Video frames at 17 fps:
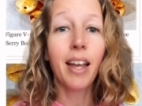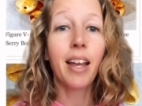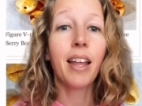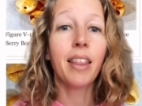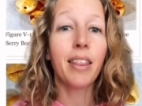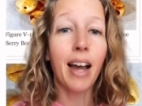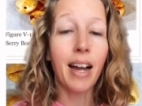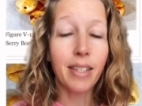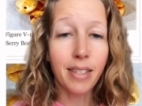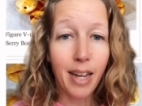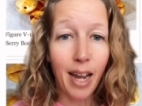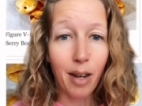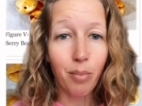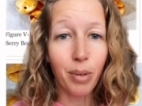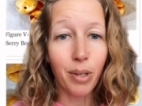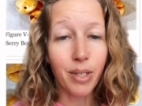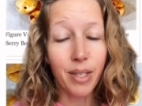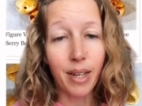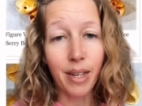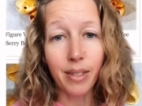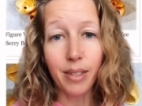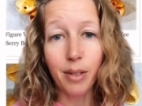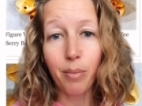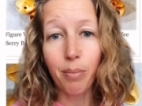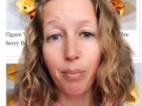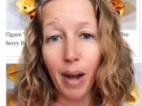that
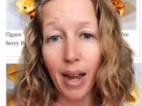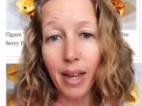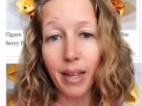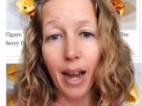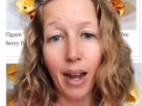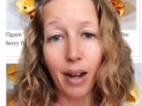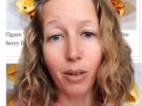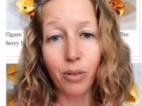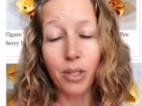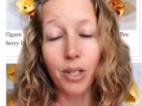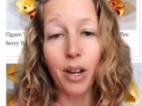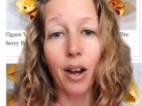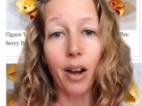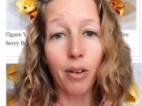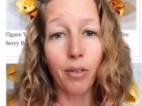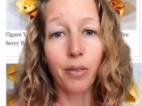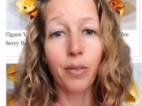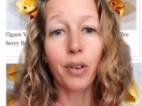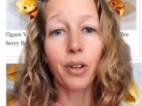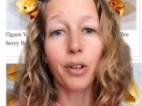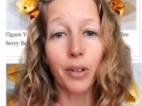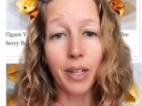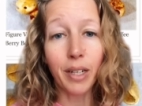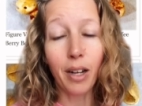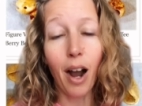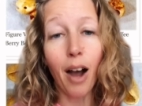10% by count of
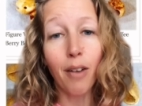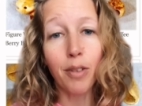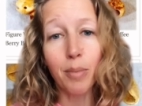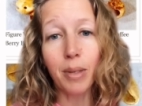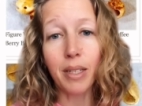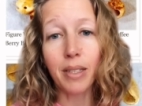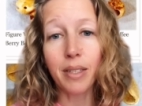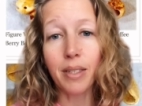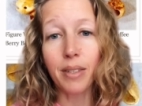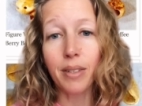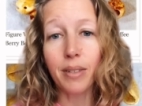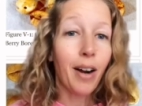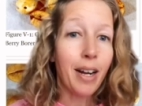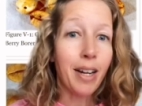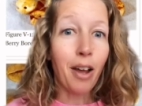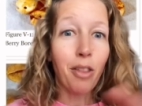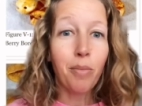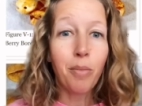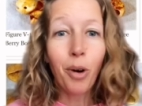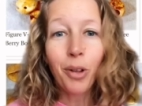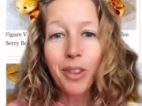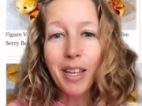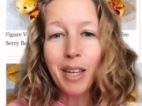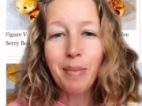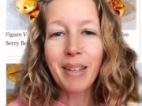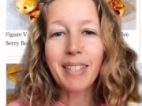green coffee beans. All right, now the mold
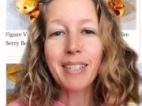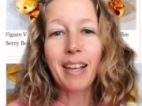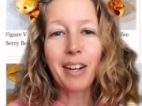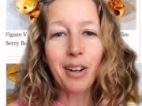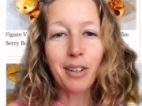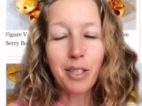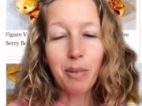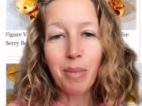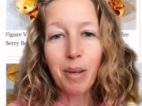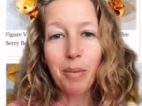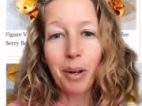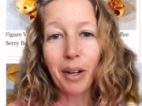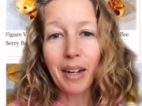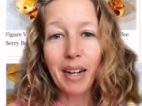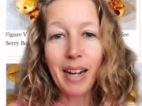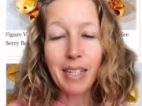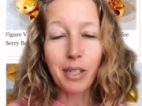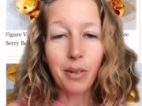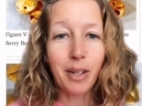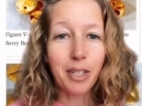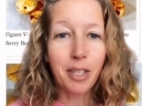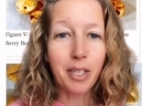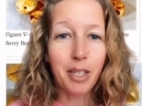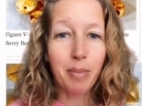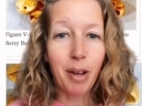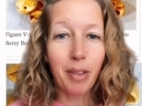thing, because I know some people are gonna ask
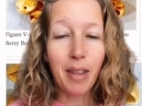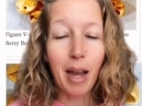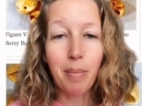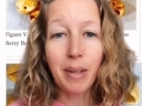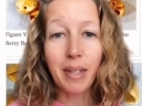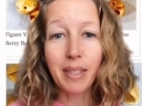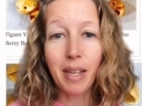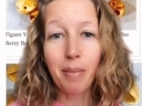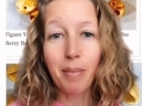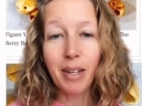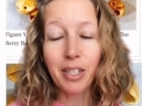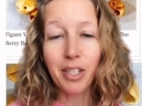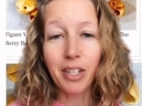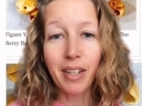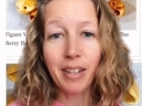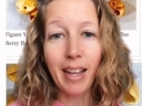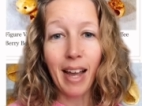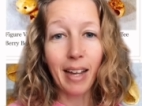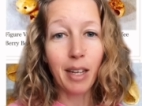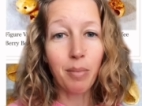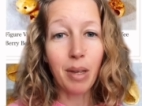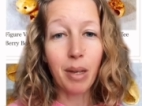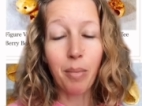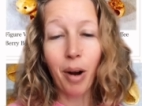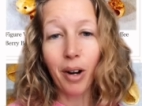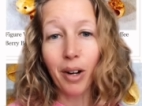questions about that because I mentioned that can
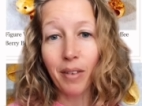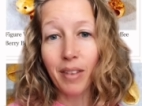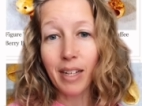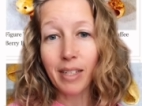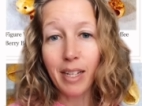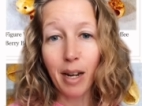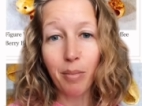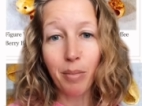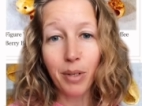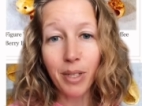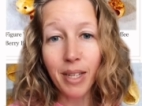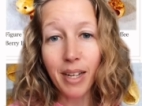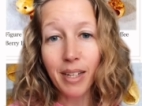be a part of that 10%.